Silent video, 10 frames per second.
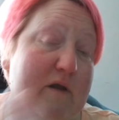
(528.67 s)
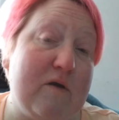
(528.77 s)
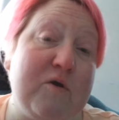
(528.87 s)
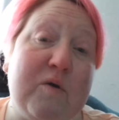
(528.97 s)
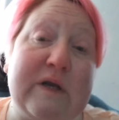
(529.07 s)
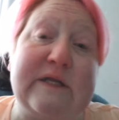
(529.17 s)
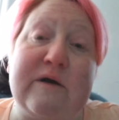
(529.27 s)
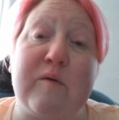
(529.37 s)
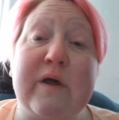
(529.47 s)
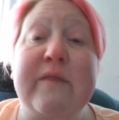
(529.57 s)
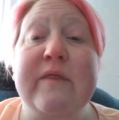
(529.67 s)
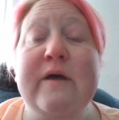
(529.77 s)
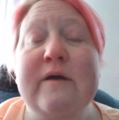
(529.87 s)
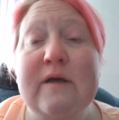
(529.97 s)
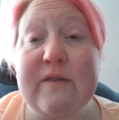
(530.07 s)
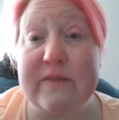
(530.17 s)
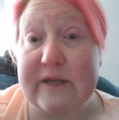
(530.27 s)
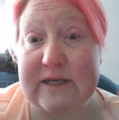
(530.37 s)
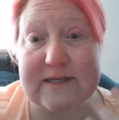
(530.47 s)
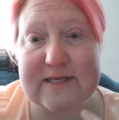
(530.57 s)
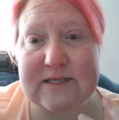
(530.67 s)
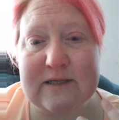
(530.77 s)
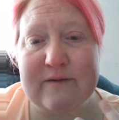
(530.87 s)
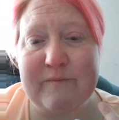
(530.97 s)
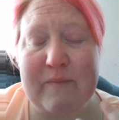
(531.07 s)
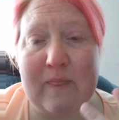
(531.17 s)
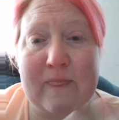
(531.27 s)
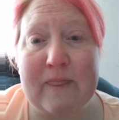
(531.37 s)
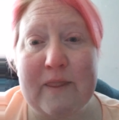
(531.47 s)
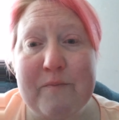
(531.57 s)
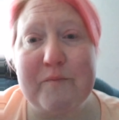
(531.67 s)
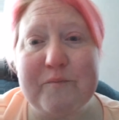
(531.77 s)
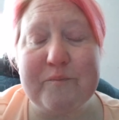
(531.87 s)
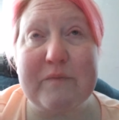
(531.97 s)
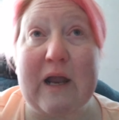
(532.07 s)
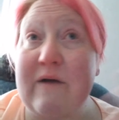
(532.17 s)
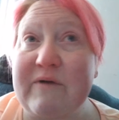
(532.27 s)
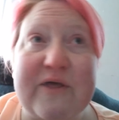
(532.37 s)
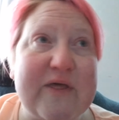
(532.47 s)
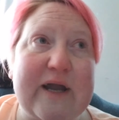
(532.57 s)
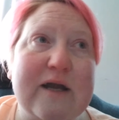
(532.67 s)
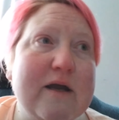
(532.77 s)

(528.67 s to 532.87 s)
you don't want to deal with this, everything